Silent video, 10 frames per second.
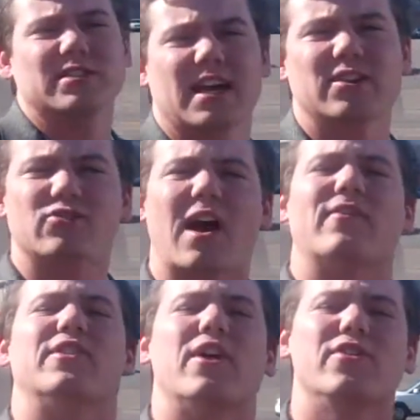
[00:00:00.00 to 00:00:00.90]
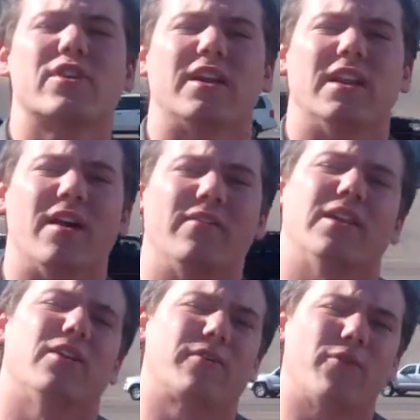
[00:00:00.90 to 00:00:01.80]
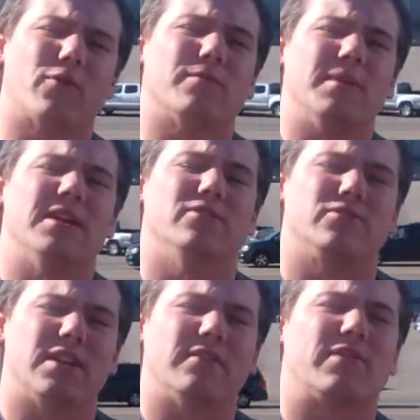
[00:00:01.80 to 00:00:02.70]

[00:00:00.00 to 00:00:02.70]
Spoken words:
Let's take a drive. I know you're going to love it. I look forward to meeting you, Steve.